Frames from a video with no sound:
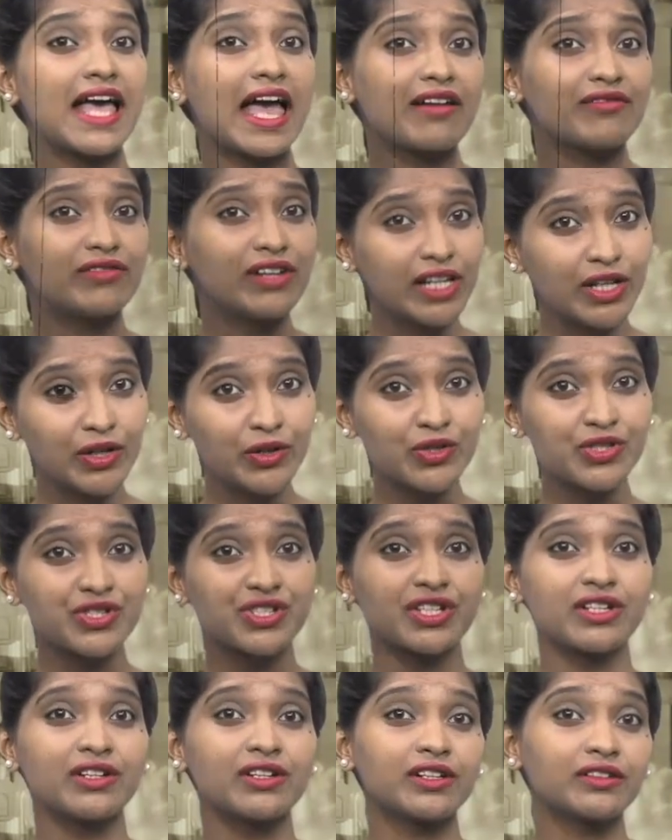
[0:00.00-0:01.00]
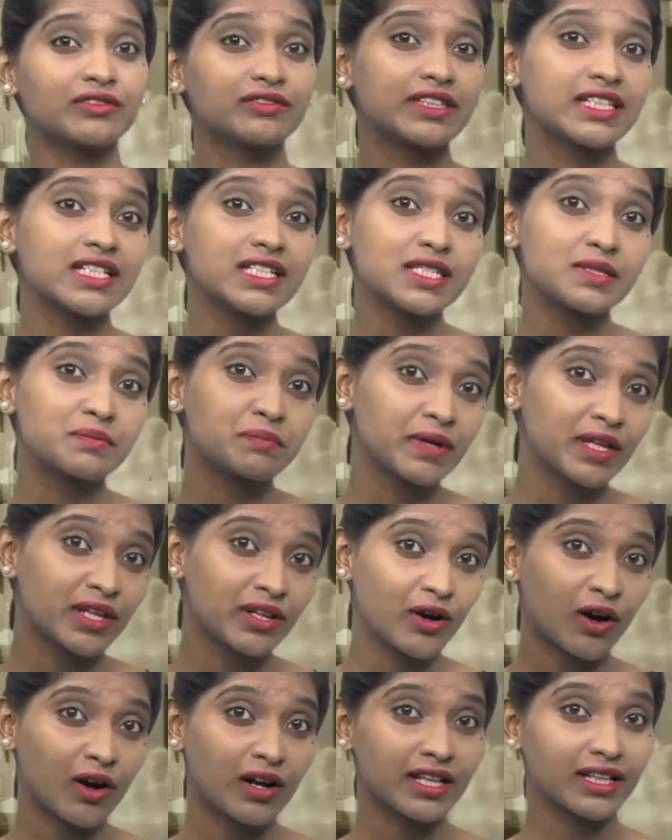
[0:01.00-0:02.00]
evolution of this
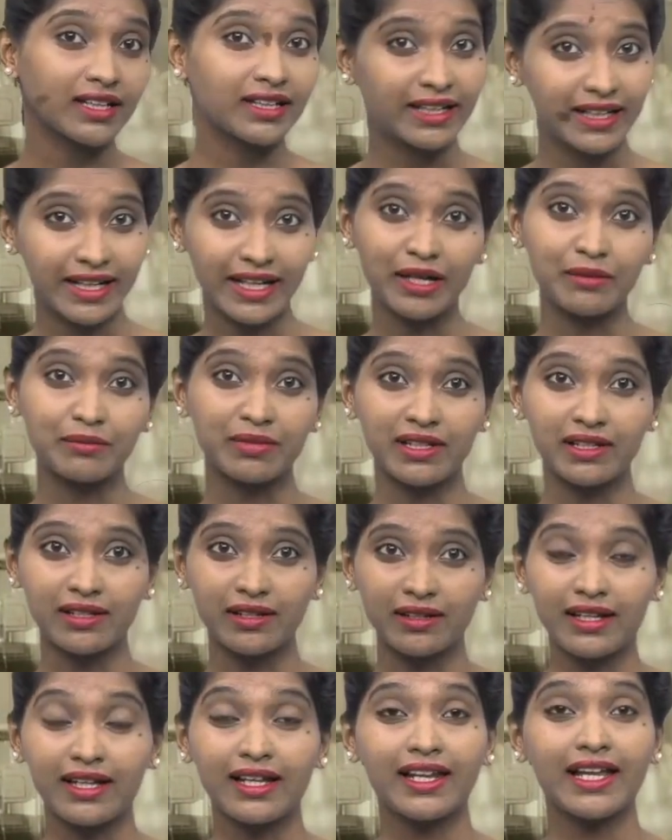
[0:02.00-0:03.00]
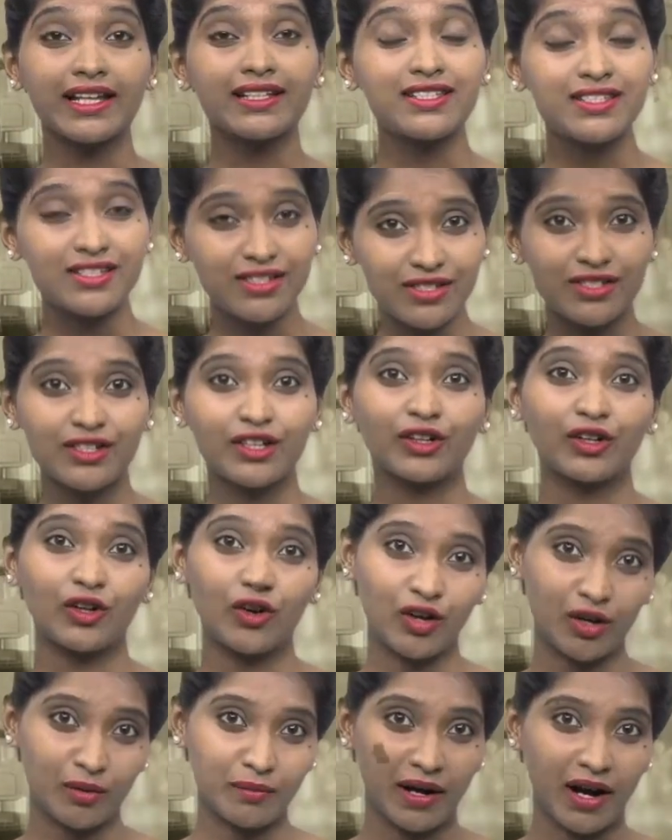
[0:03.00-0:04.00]
periodic table? Let's
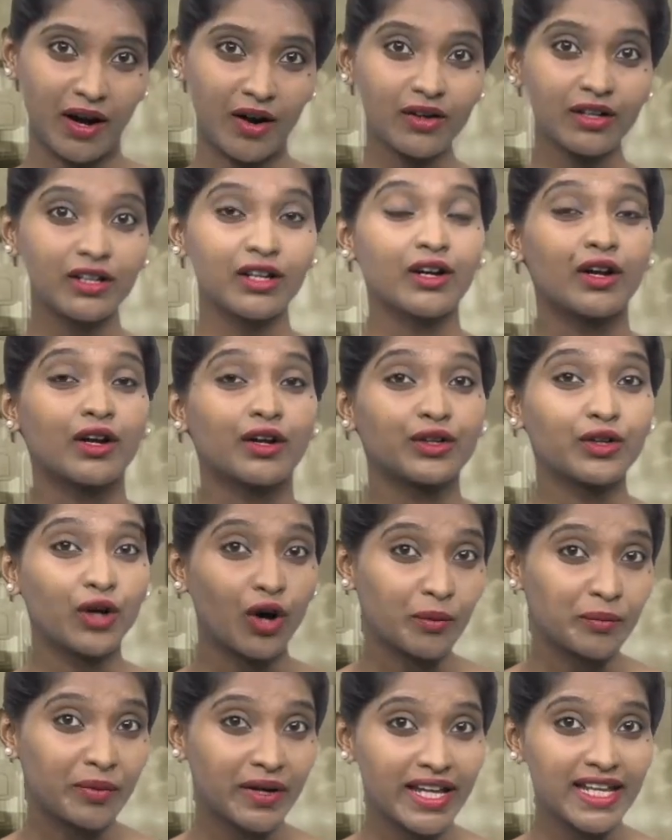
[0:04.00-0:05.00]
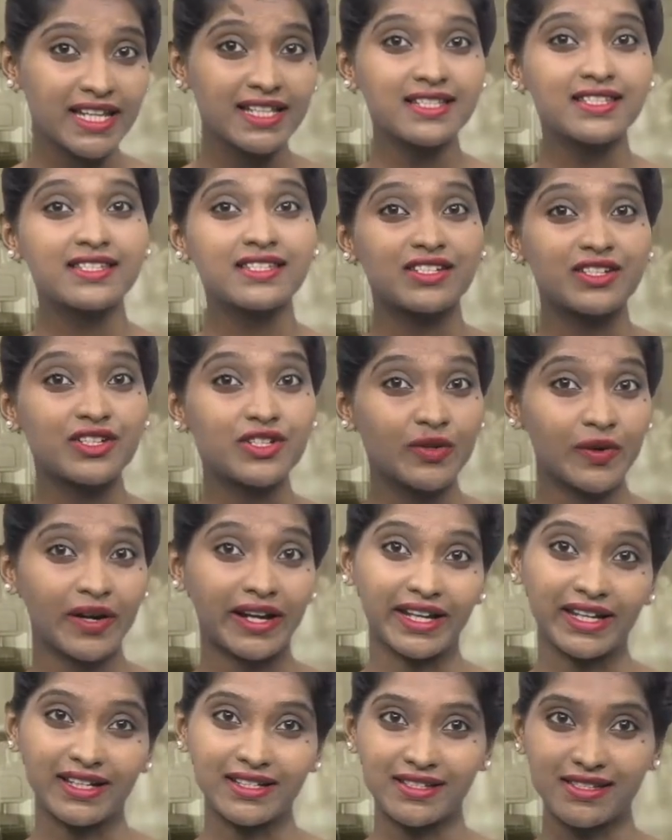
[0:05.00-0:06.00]
talk about Dobrin's
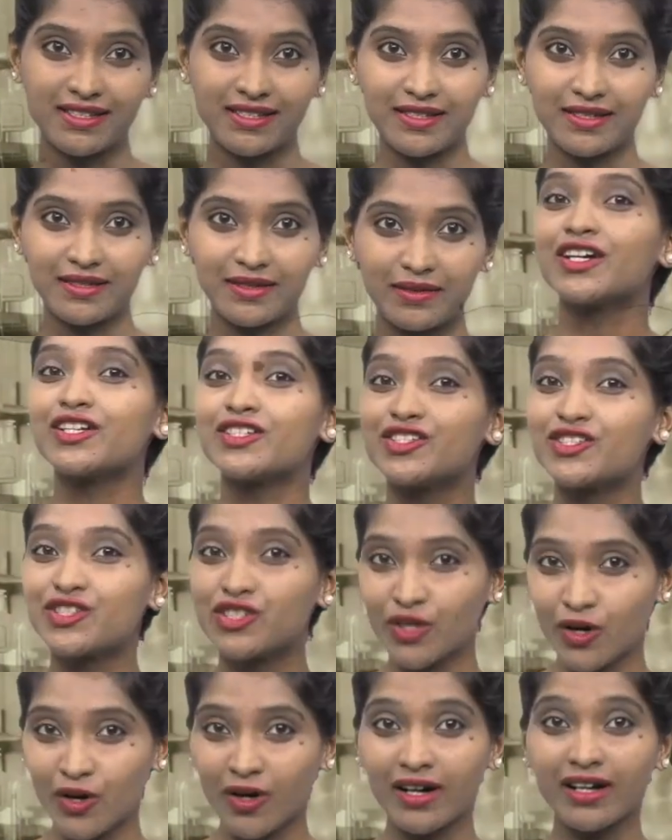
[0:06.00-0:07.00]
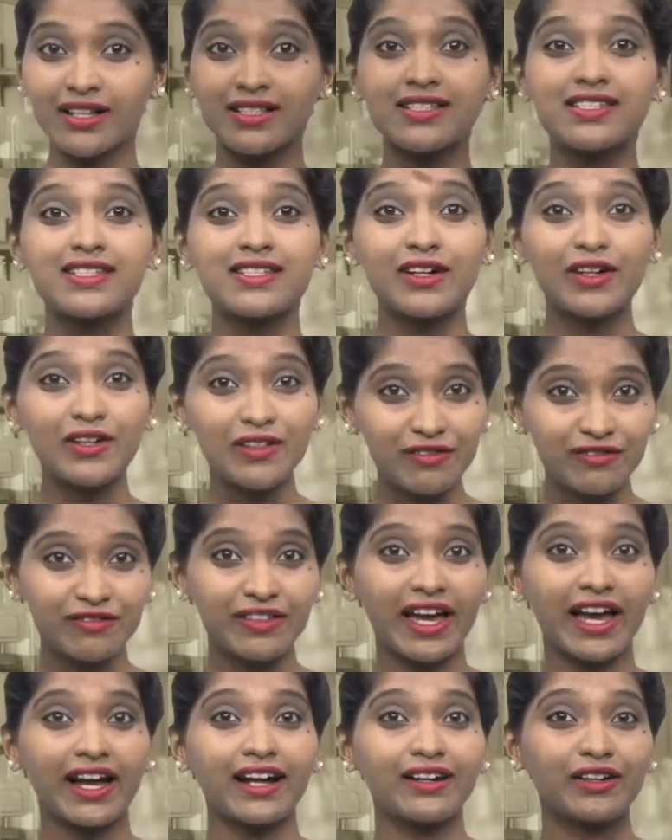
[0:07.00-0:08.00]
triads. Johannes
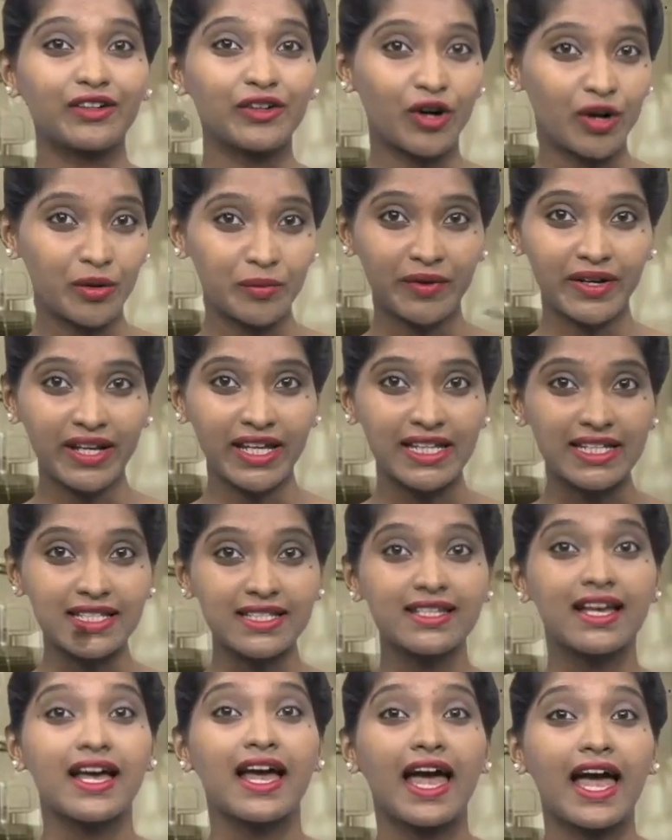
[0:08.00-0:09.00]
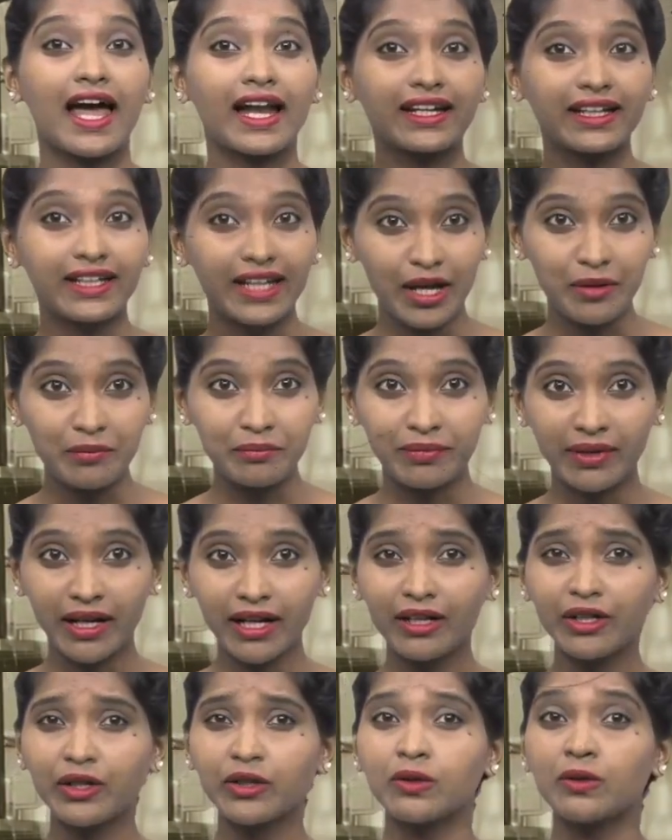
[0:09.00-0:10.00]
Wolfgang Dobrin's
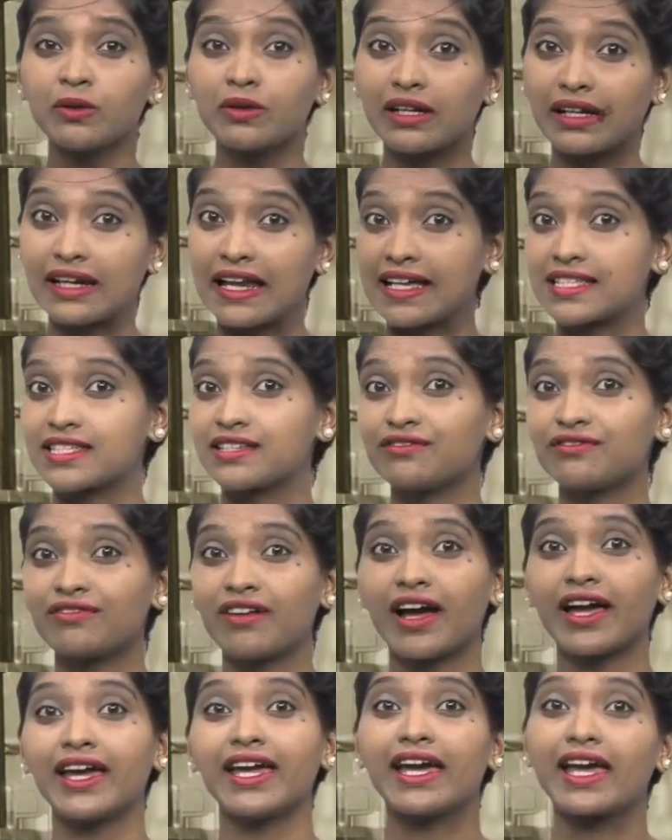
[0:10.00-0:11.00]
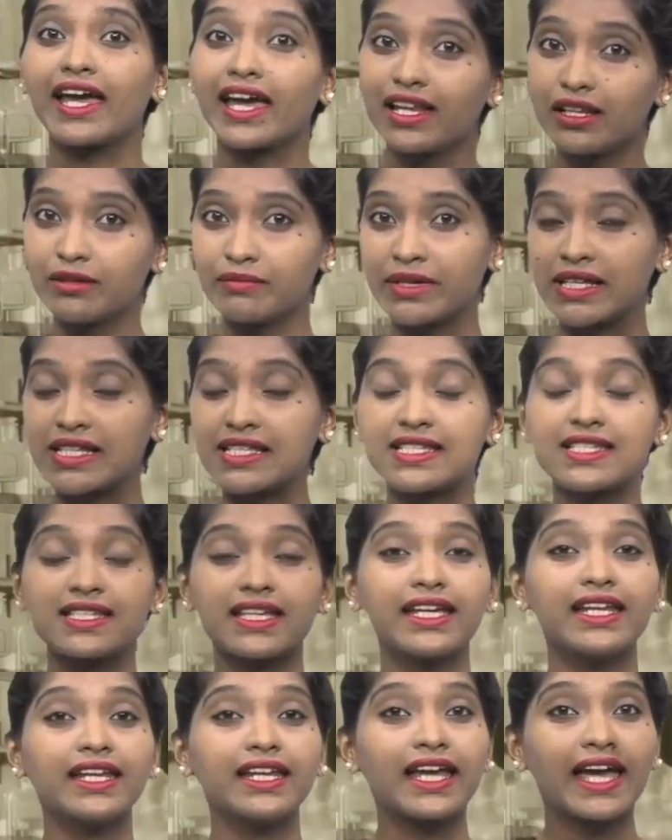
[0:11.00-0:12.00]
attempted to classify elements
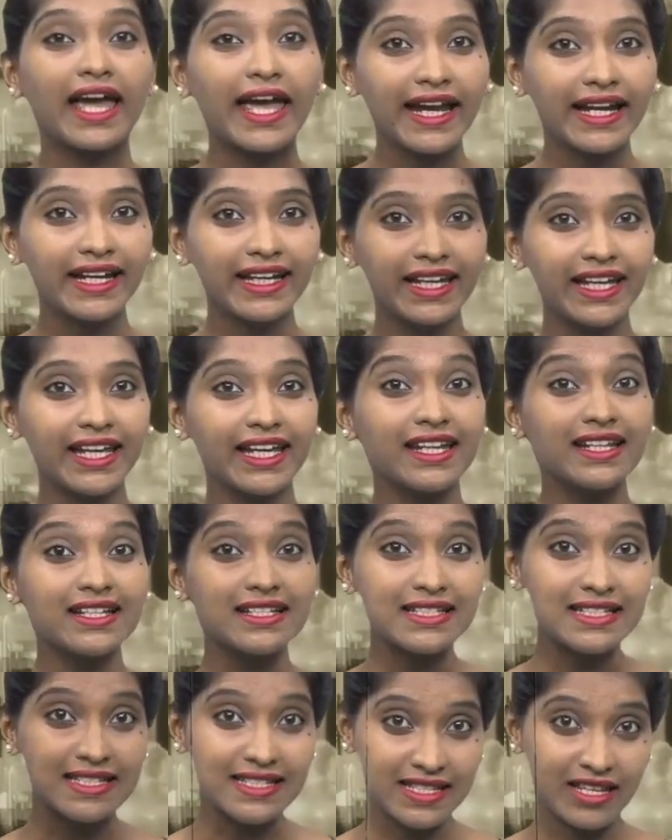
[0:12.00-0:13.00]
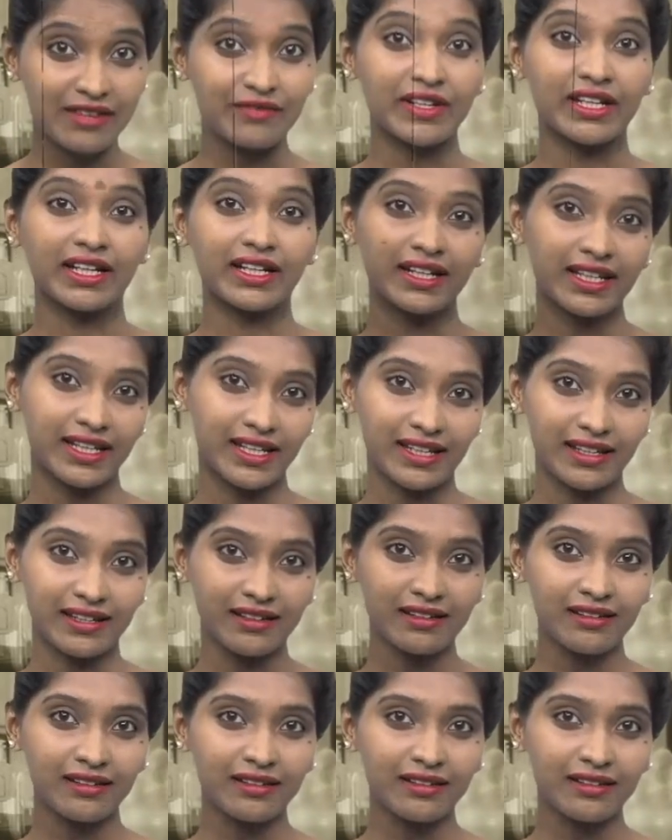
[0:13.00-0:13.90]
in 1817.